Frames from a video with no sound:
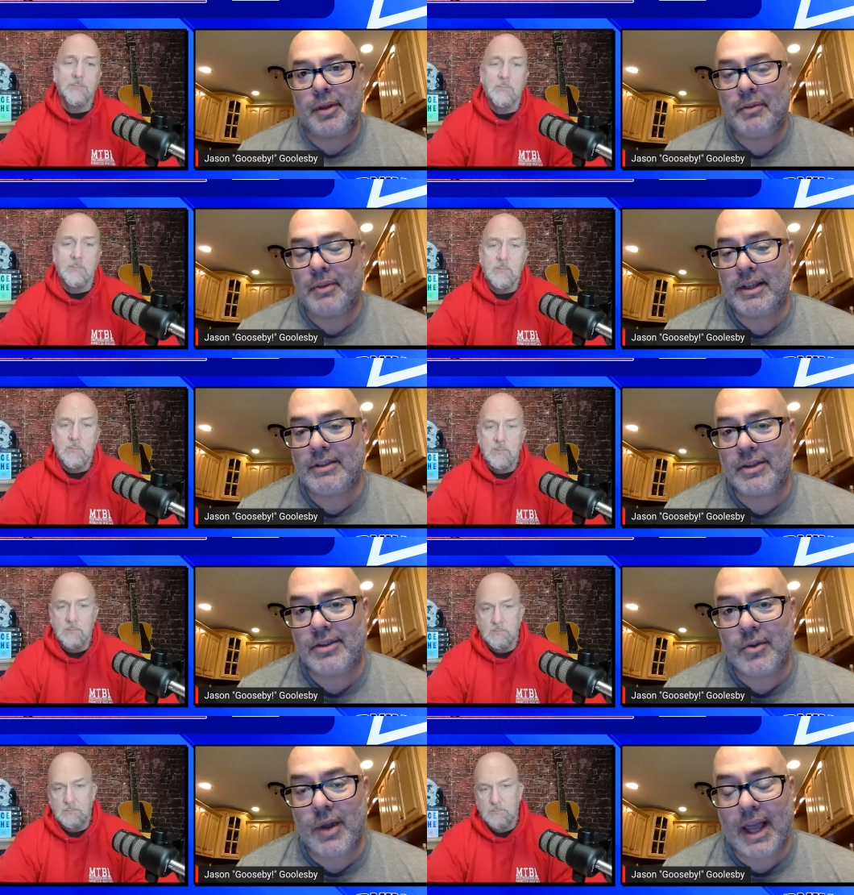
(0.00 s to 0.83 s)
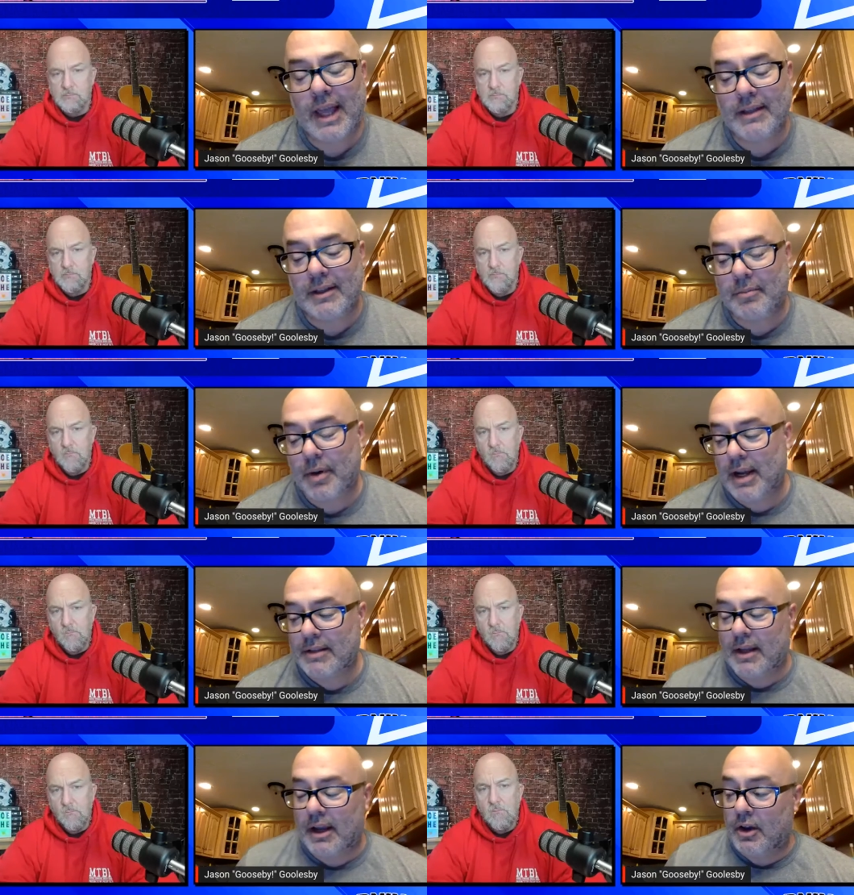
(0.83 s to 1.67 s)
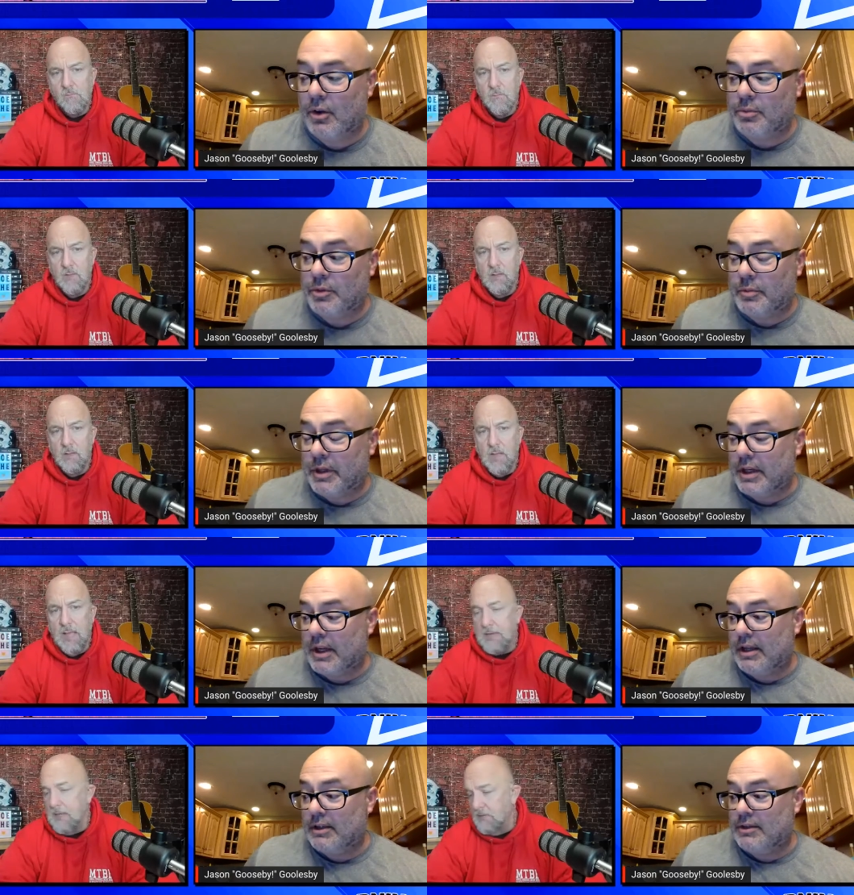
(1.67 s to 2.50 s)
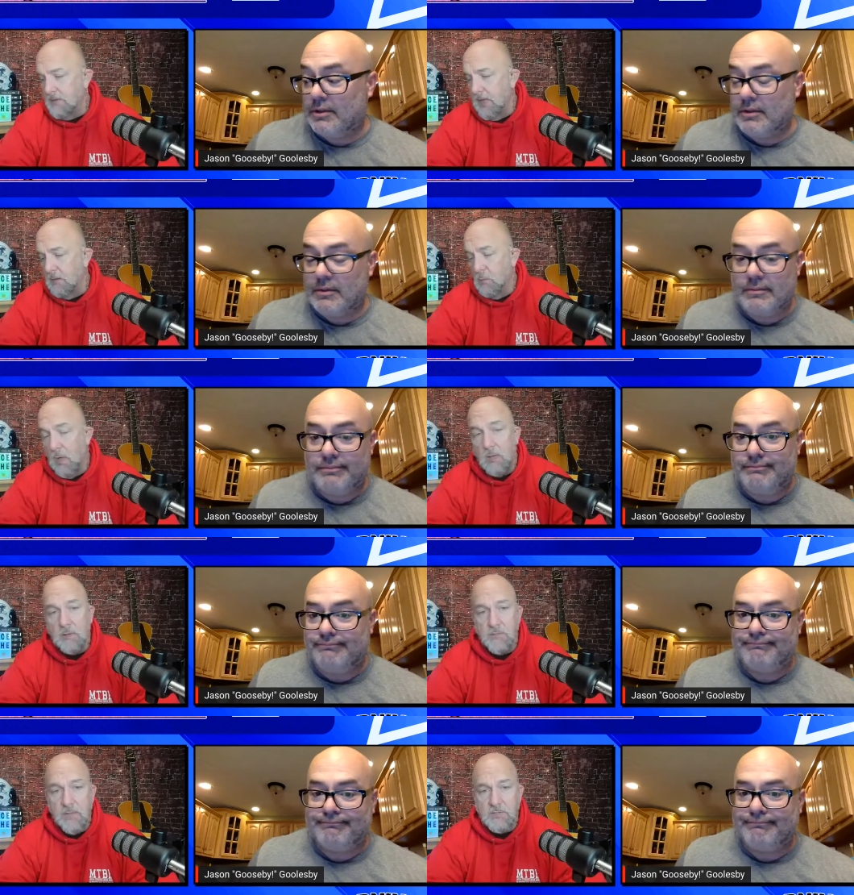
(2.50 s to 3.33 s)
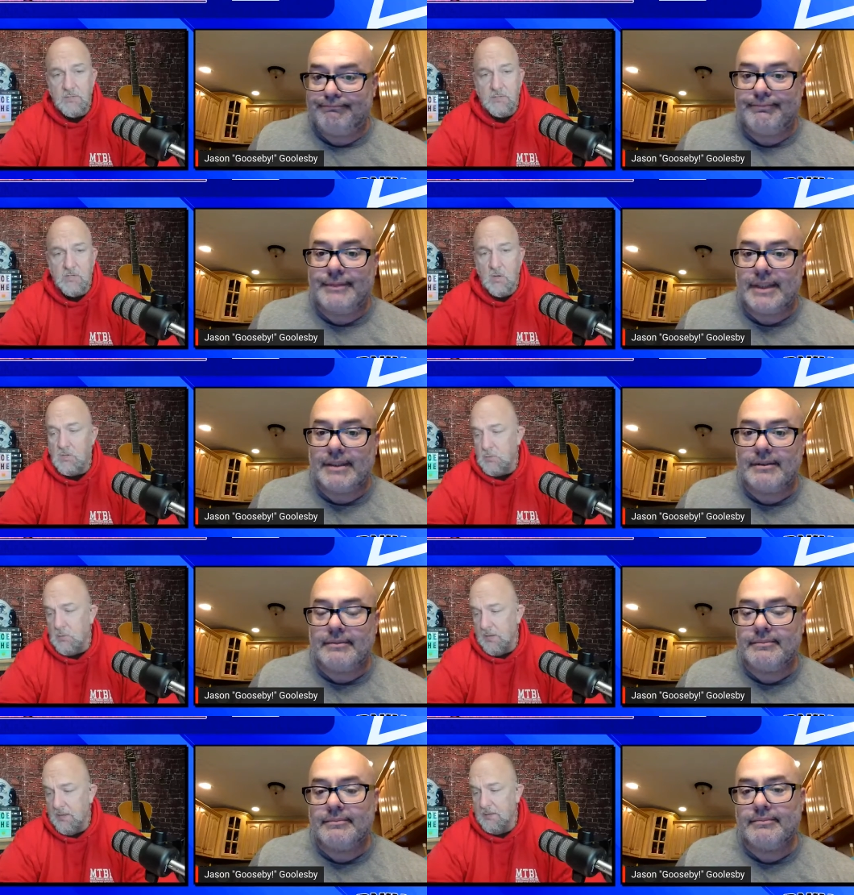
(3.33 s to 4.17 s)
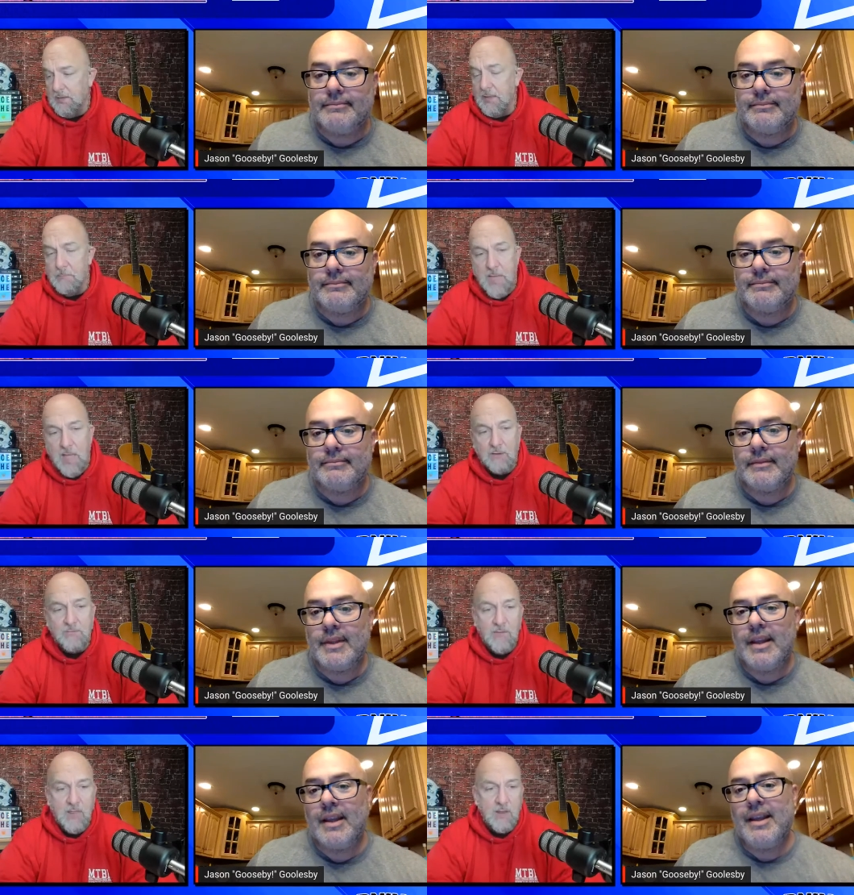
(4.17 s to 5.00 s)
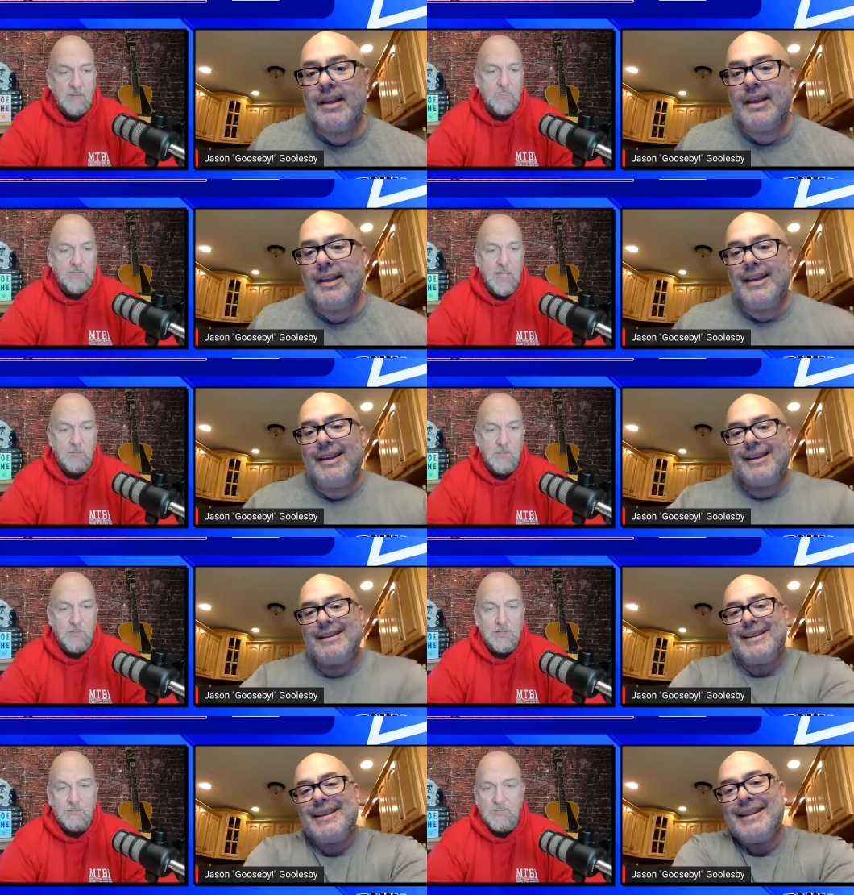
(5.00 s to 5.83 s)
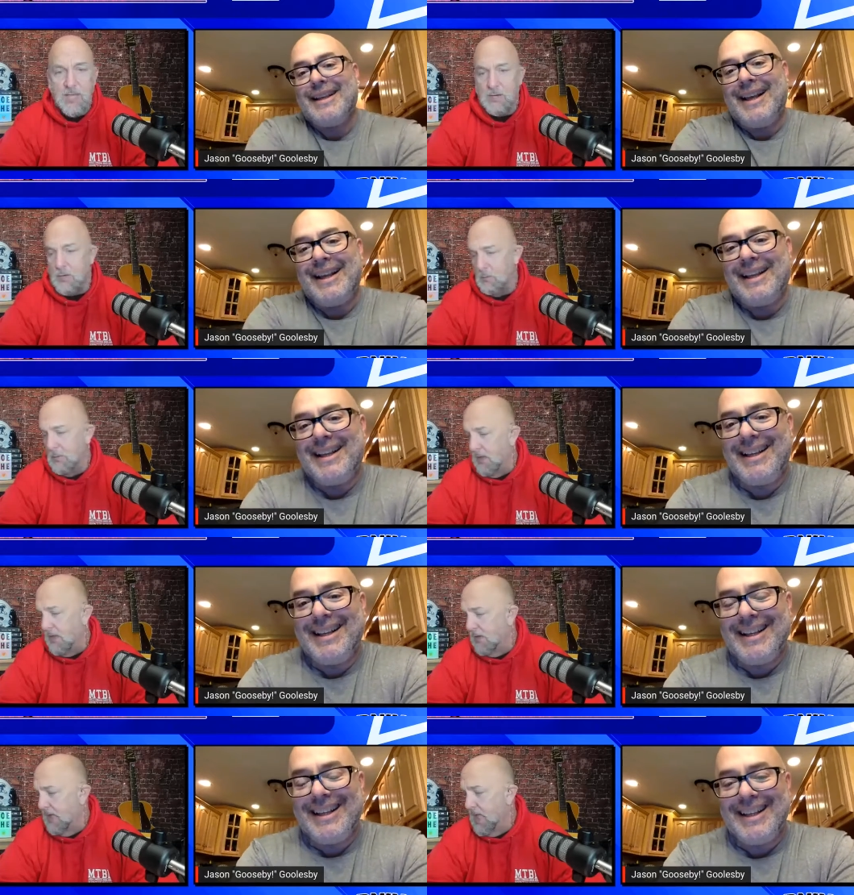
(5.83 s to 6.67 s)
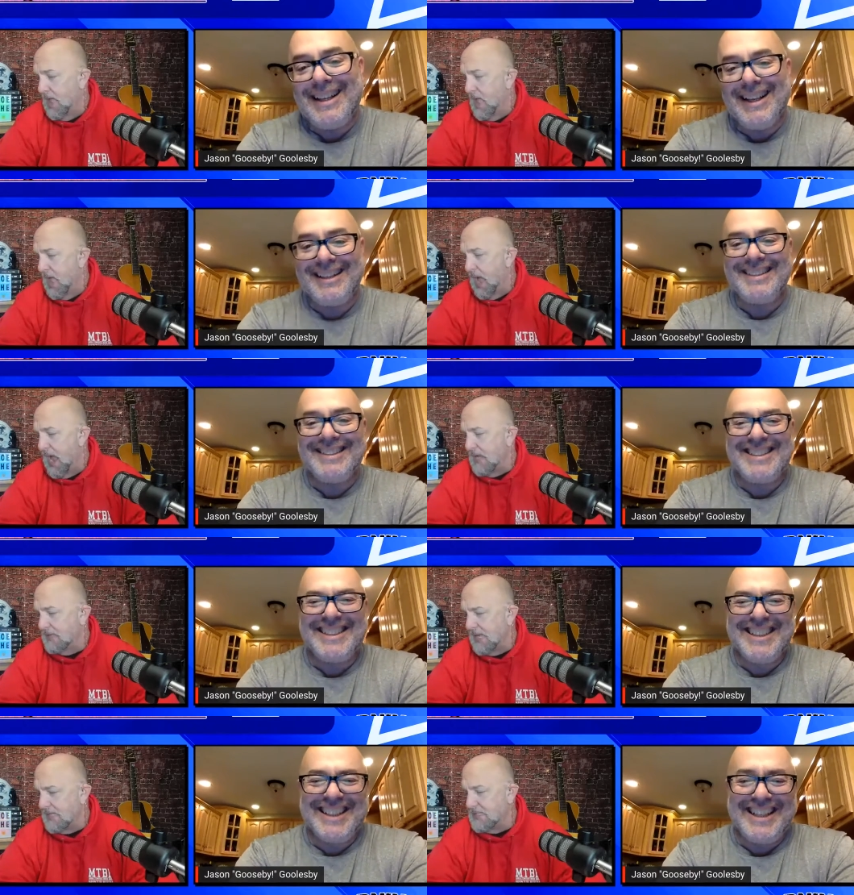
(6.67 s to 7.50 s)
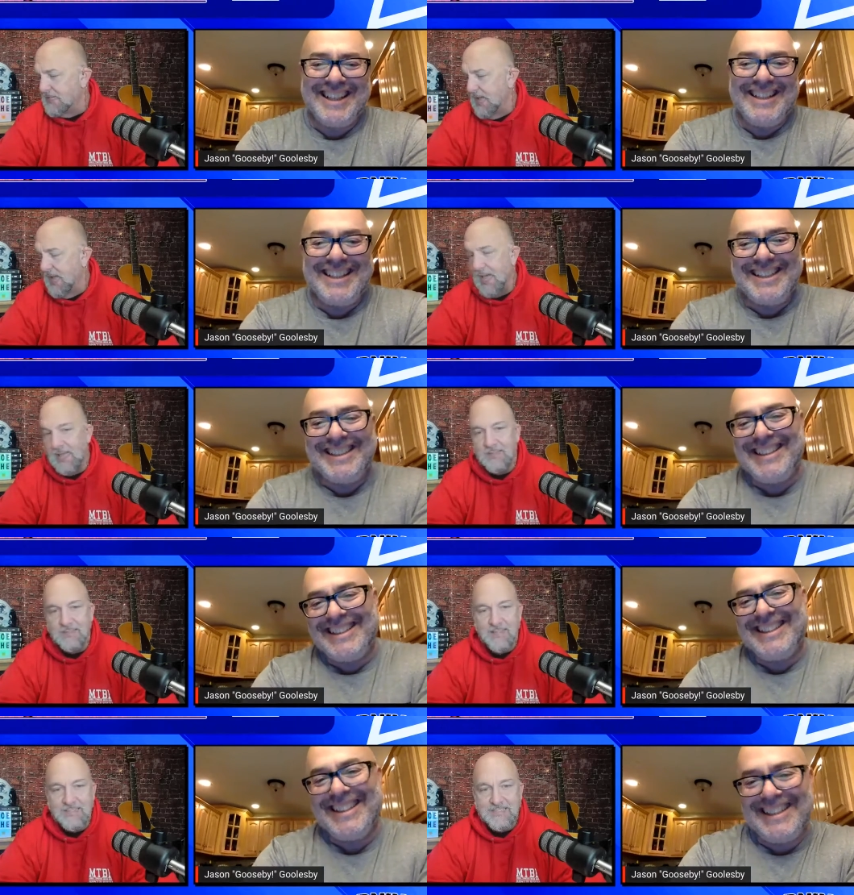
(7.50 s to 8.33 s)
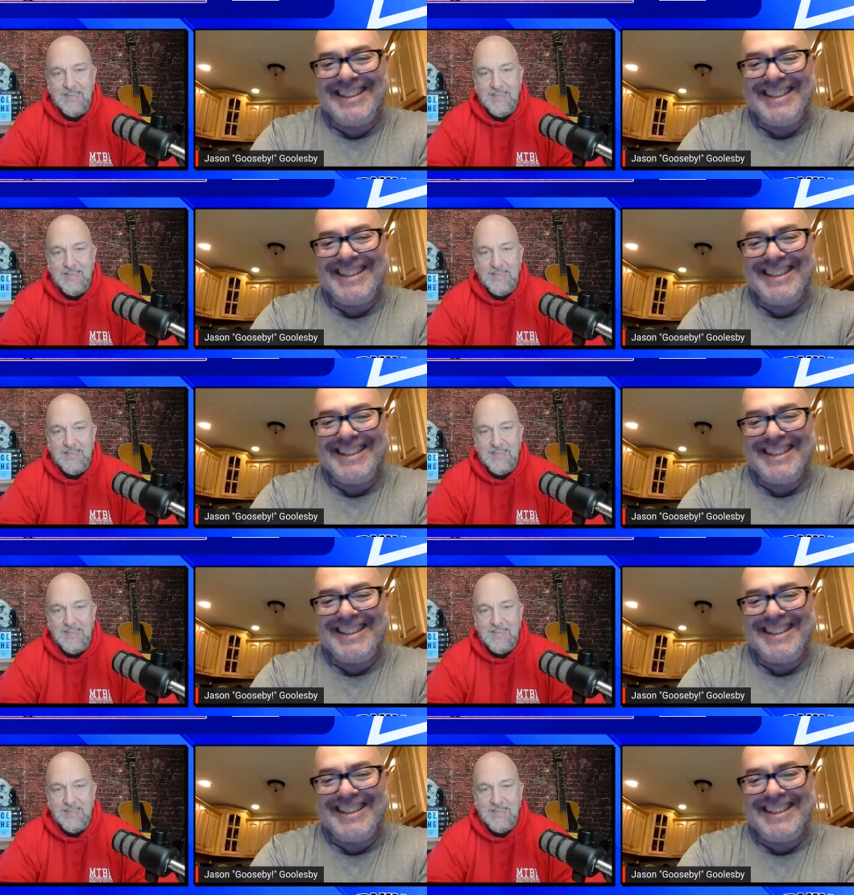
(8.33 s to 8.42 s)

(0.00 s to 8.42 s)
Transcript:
Speaker 1: people it's just going to add to the price of homes. But I get
Speaker 2: that. Well, they should charge you an, an impact fee every time you leave Taco Bell. hey, let's uh let's